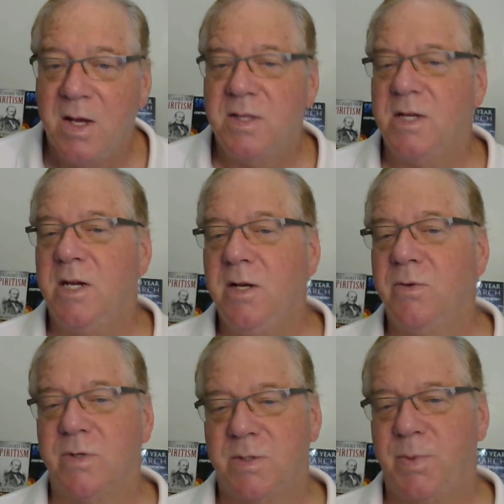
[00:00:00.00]
The
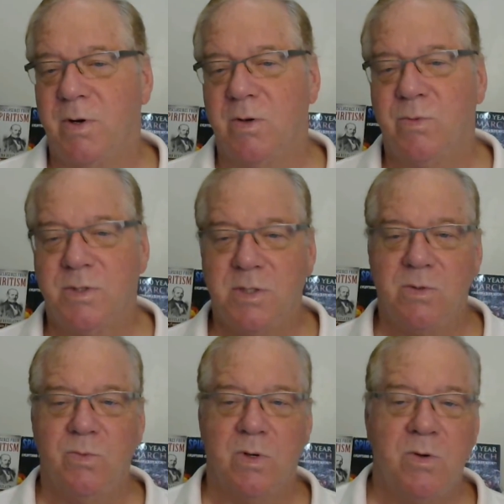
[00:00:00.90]
ignorant spirit will still
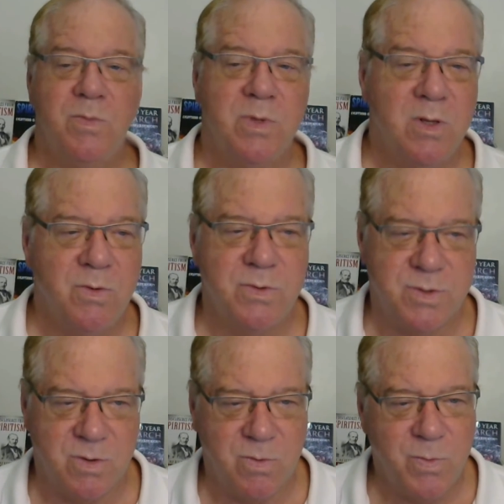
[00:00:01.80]
roam the lower
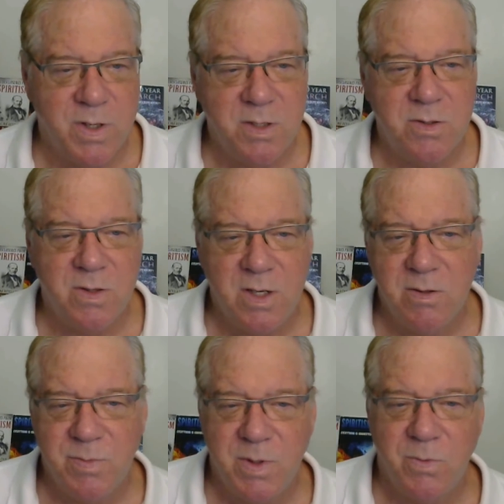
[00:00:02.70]
zone, waiting to
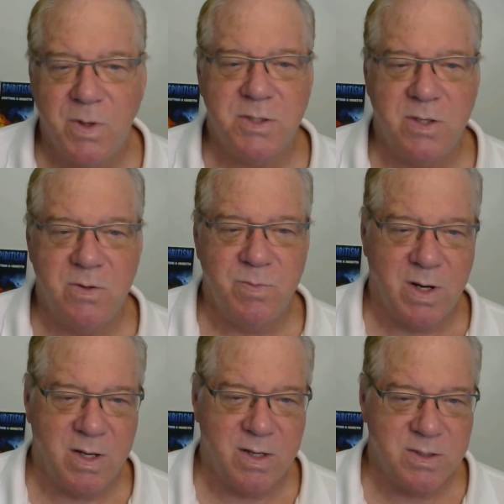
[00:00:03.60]
either be rescued
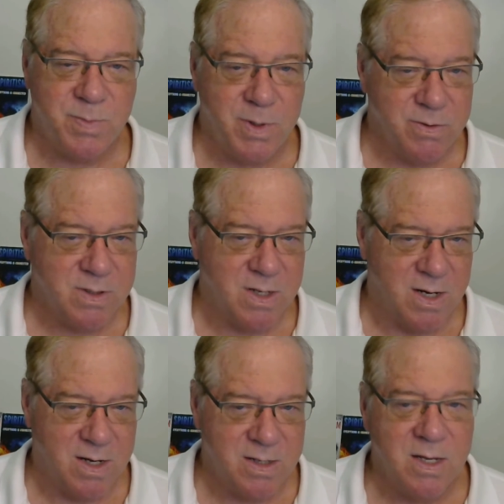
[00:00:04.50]
by a spirit
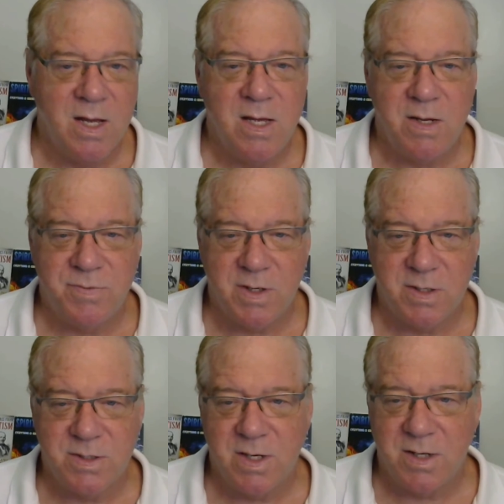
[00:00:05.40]
guide if they
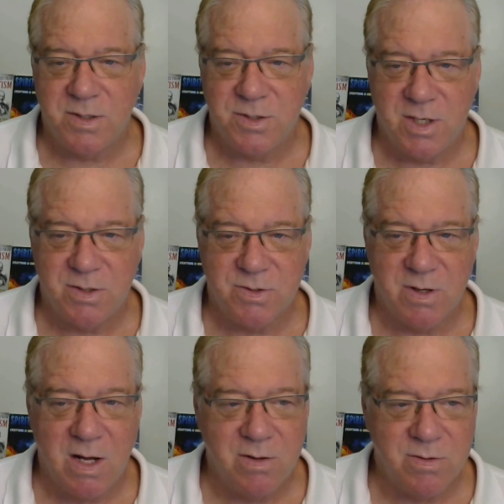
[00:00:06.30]
decide to change their
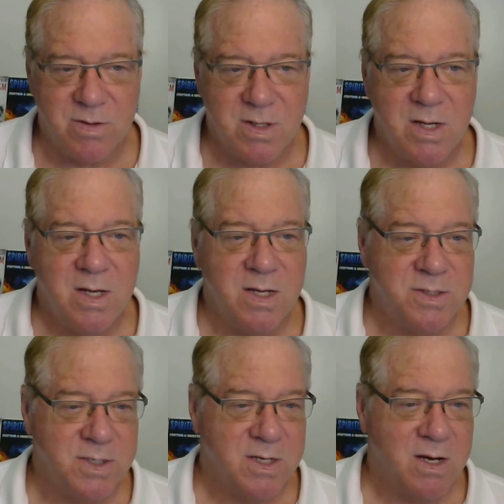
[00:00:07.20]
outlook and
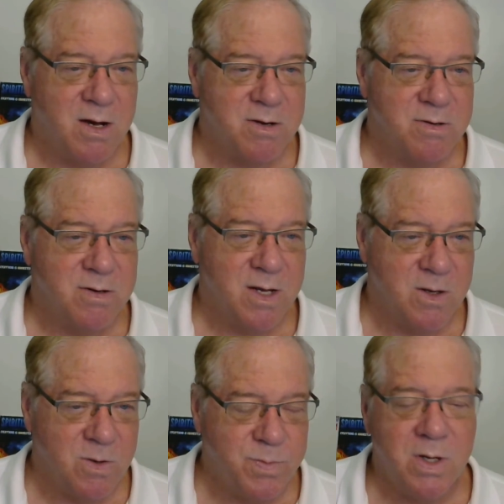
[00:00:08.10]
seek higher
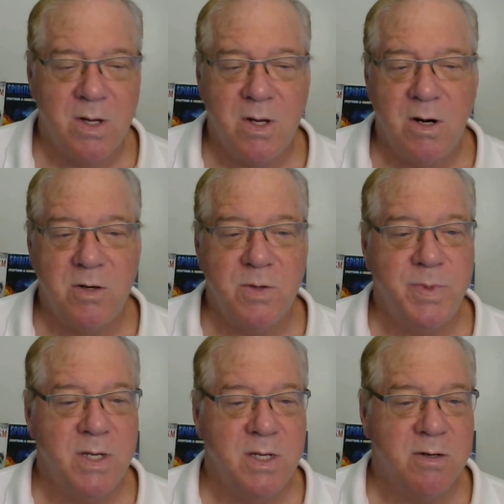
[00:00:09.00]
help, or to
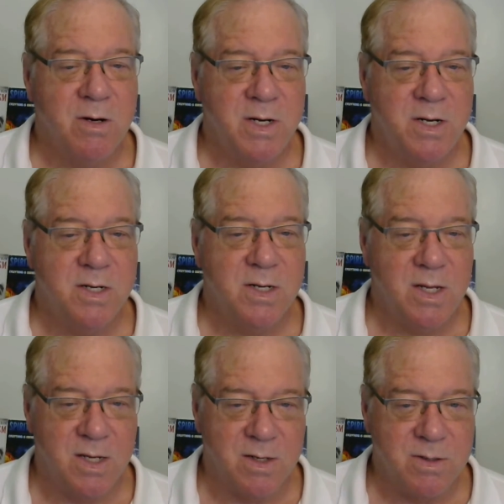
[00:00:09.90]
be incarnated
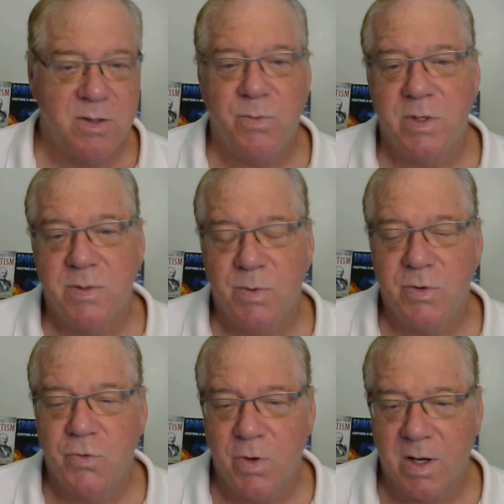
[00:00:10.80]
again to once more
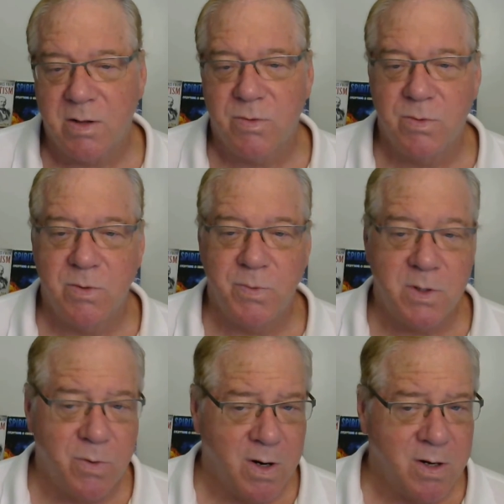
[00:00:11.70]
trek through the
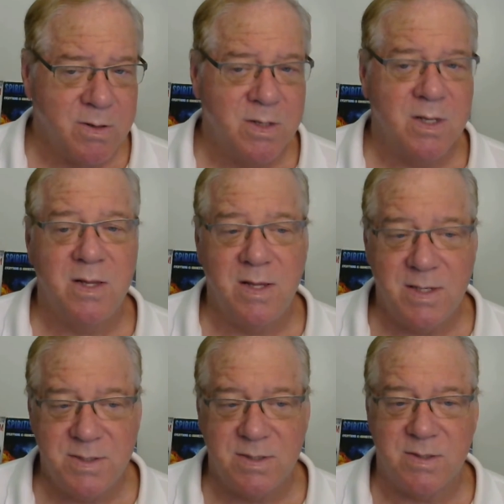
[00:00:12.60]
required
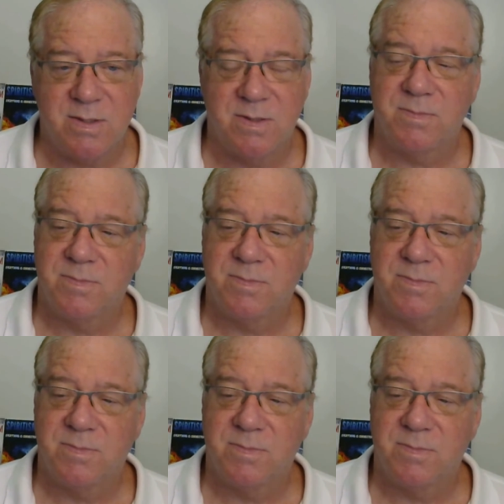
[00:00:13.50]
lessons.